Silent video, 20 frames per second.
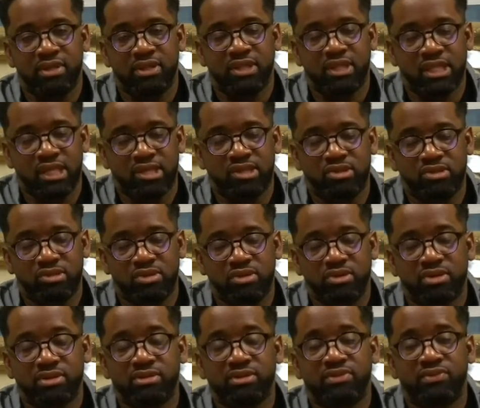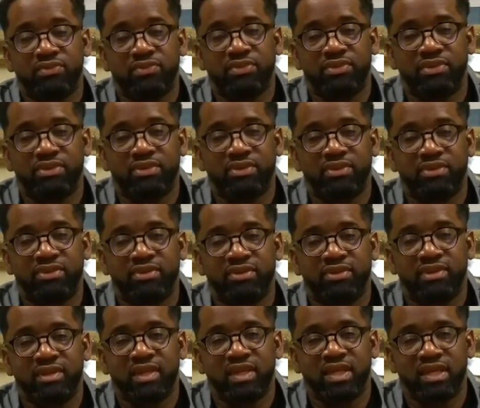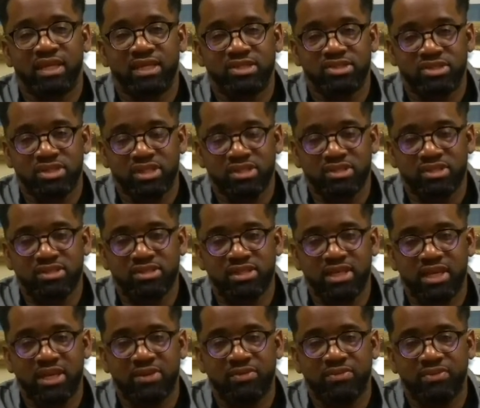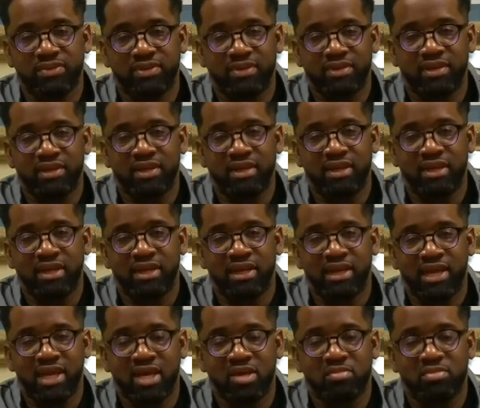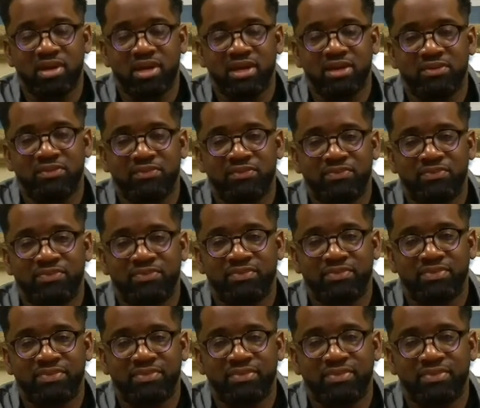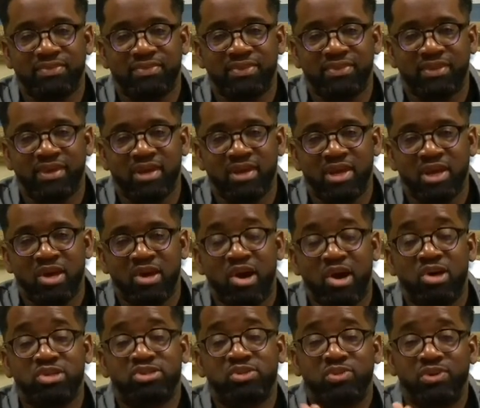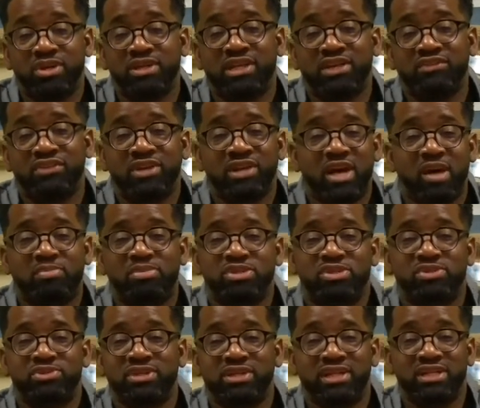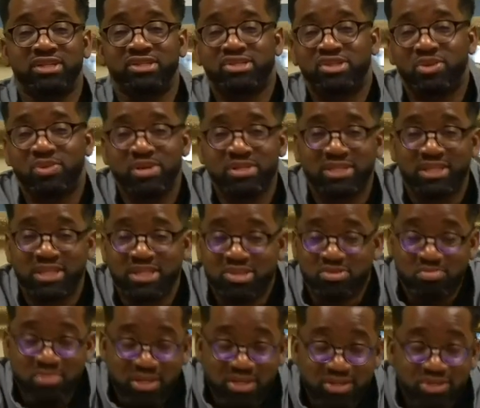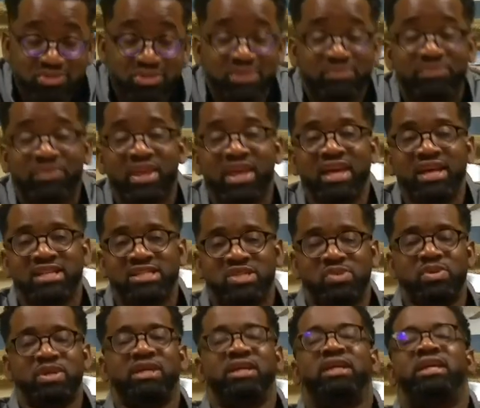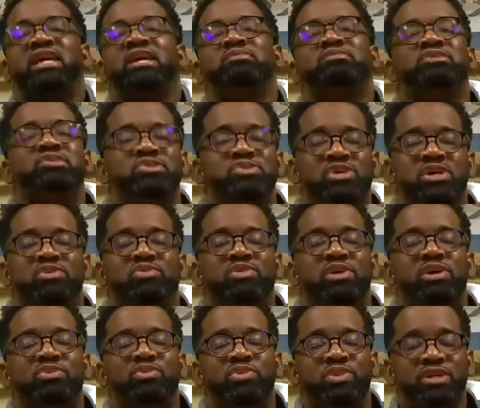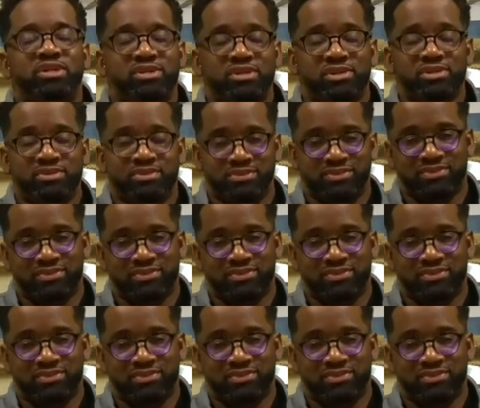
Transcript: Thank you, Lord. In Jesus' name, amen. I also want to give you an opportunity to sow into this ministry so we can keep doing what we do